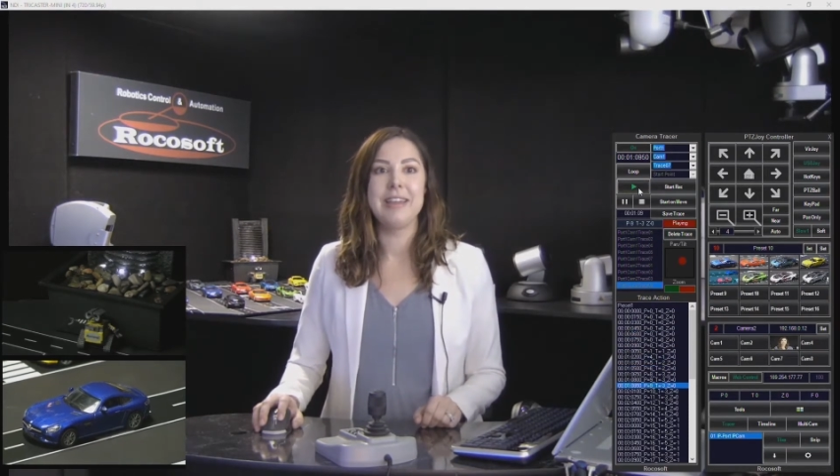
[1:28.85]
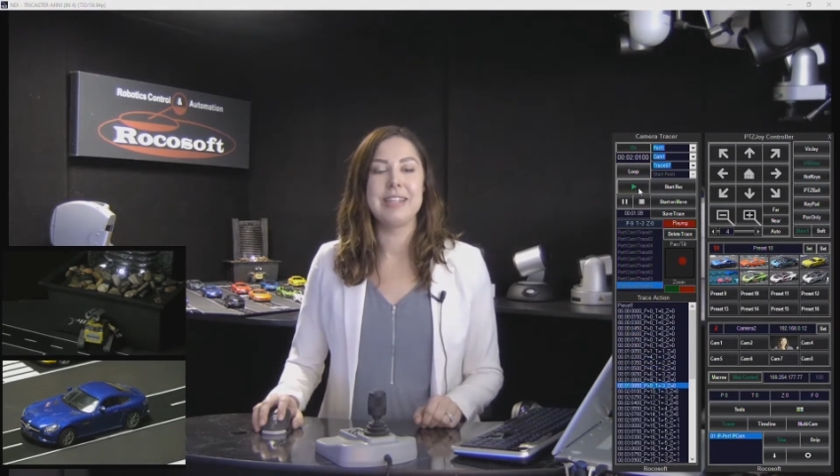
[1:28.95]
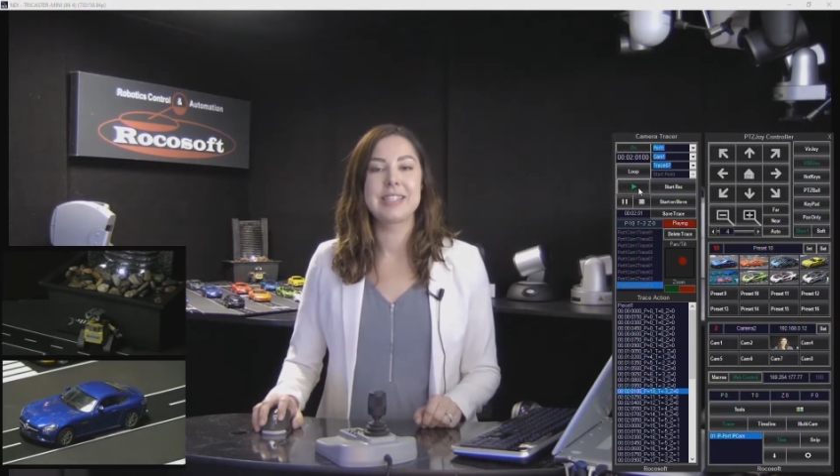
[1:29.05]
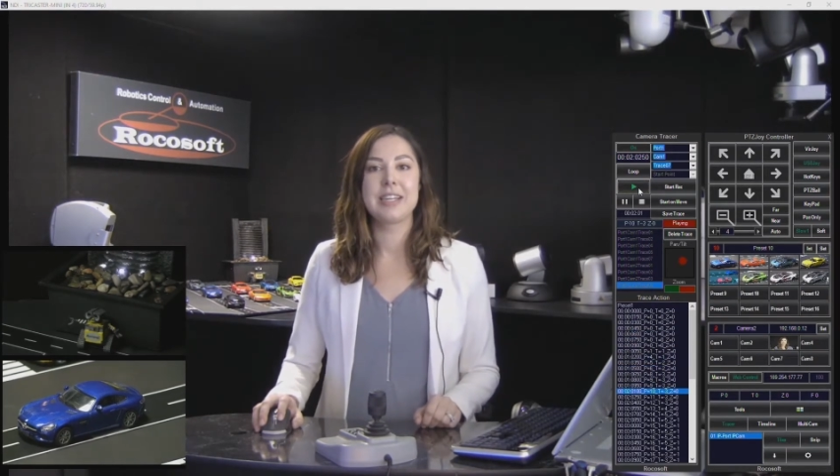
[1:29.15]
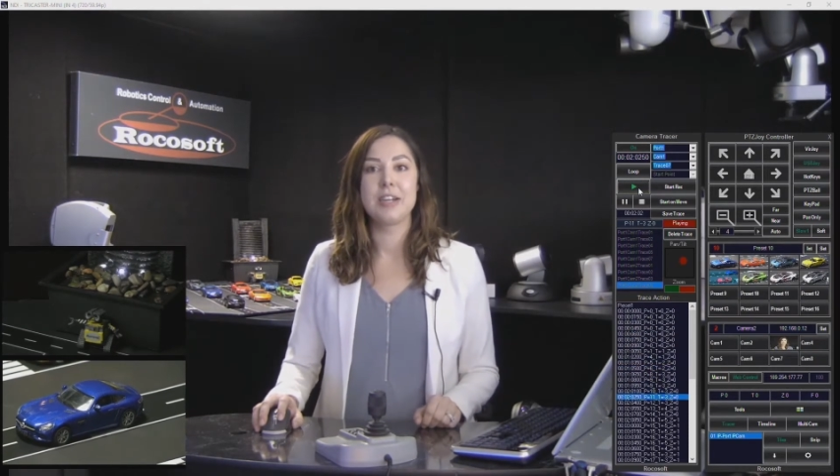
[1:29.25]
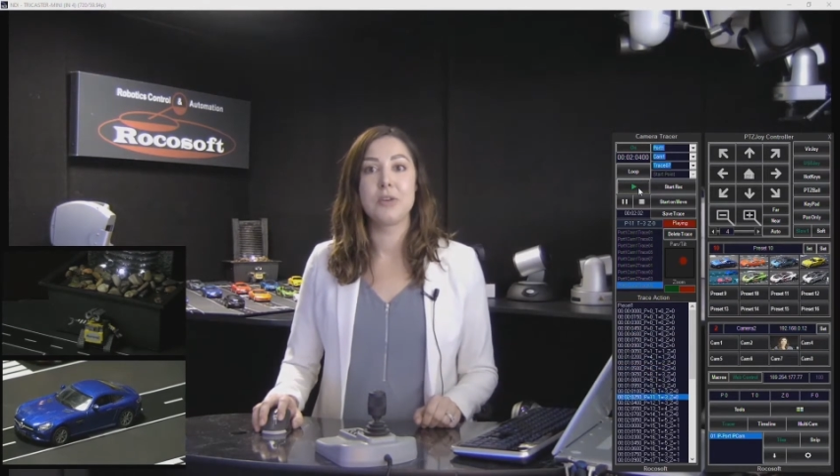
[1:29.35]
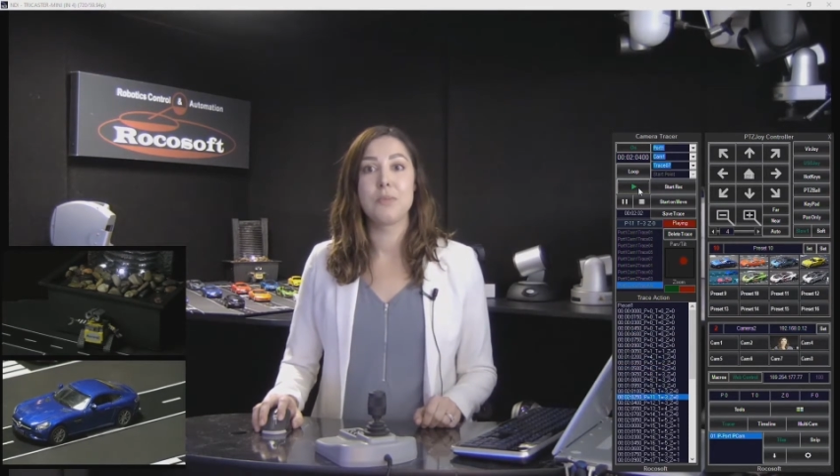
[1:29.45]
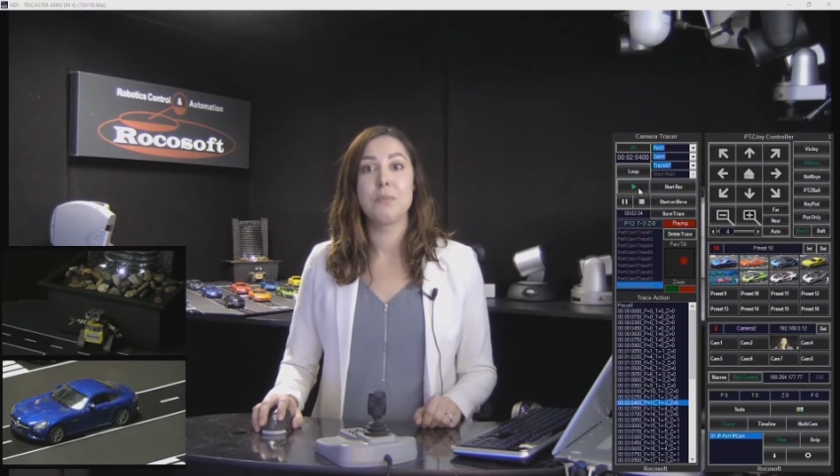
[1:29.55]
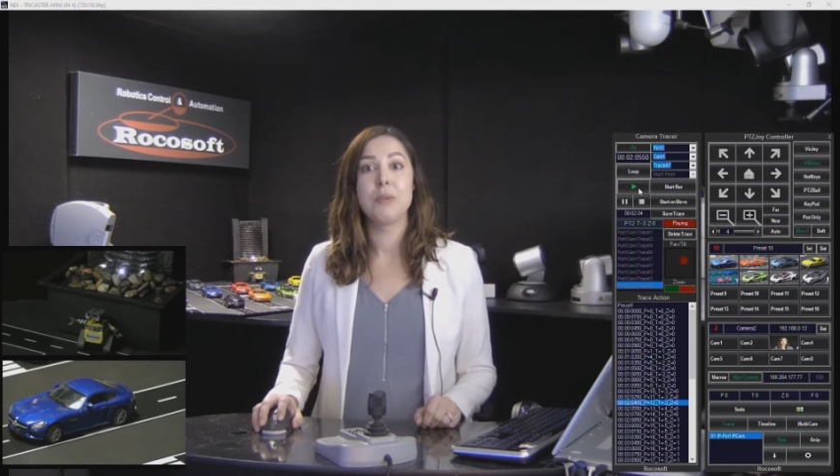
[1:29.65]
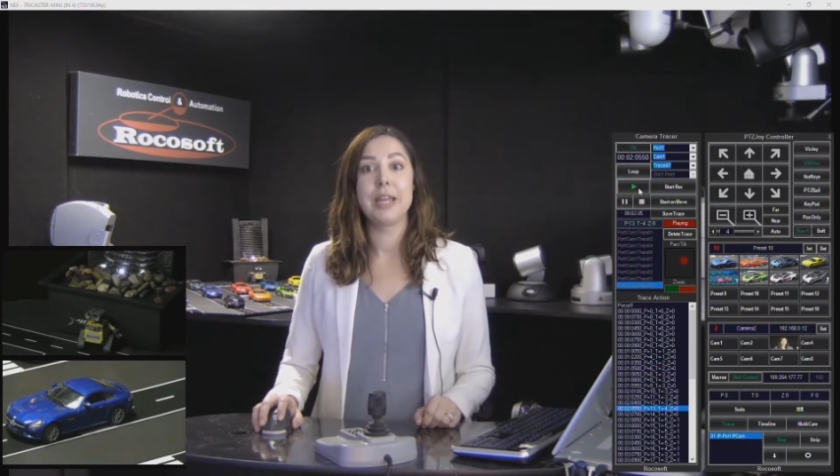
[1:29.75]
it's gonna
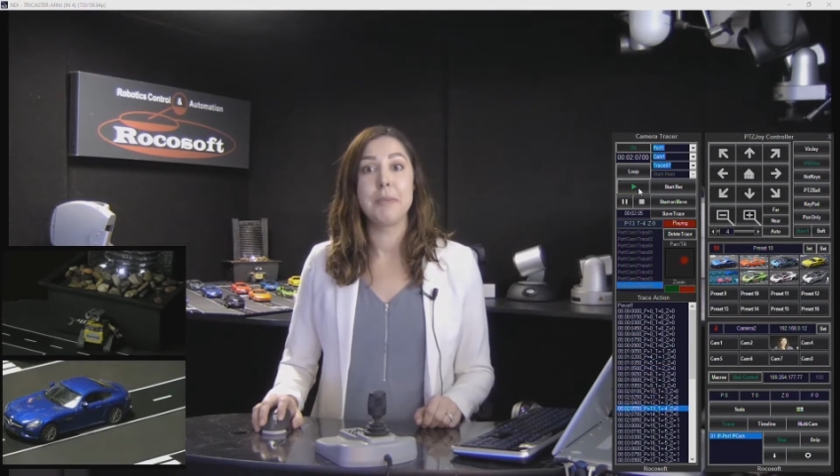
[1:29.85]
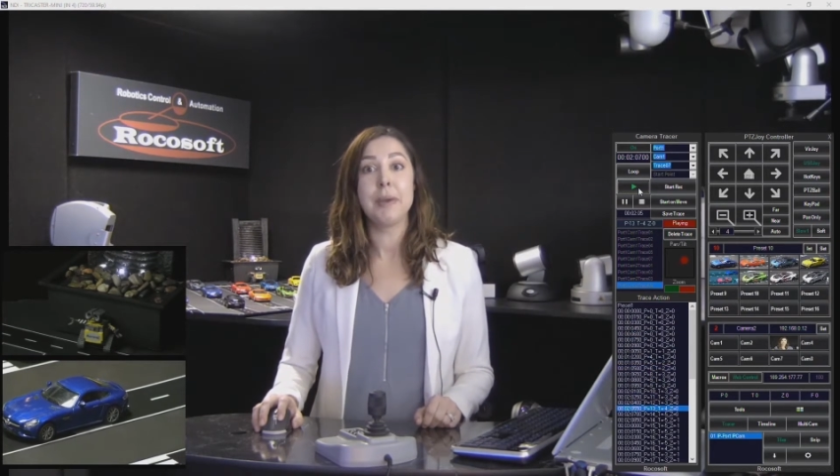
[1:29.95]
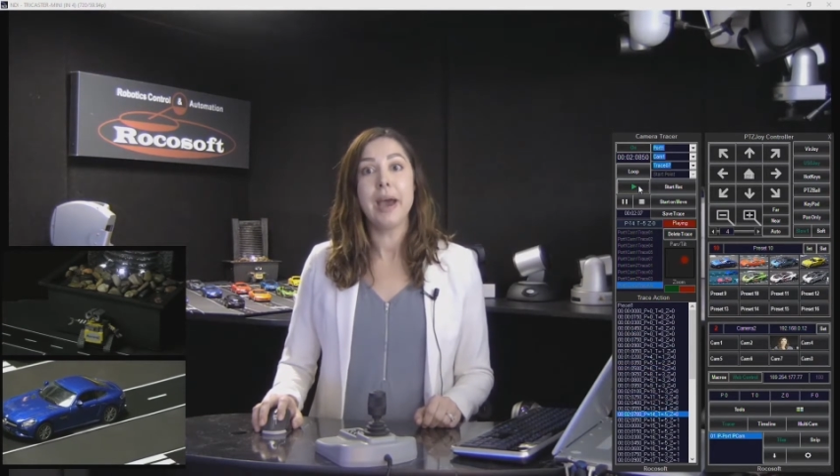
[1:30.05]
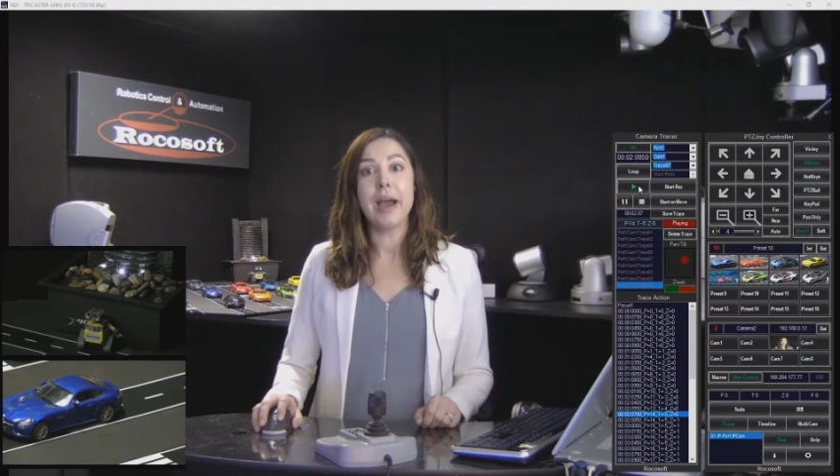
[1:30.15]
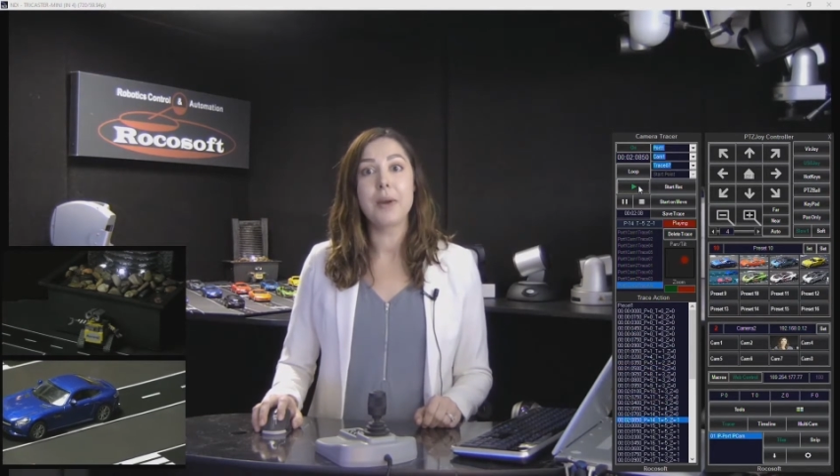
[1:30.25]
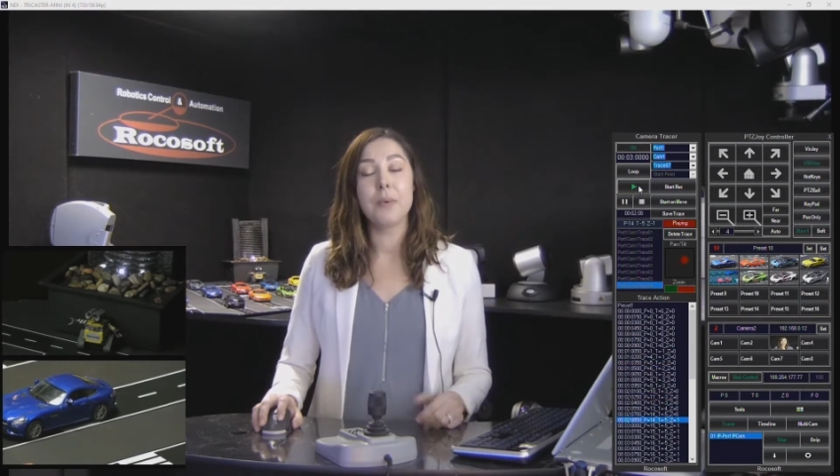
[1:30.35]
play back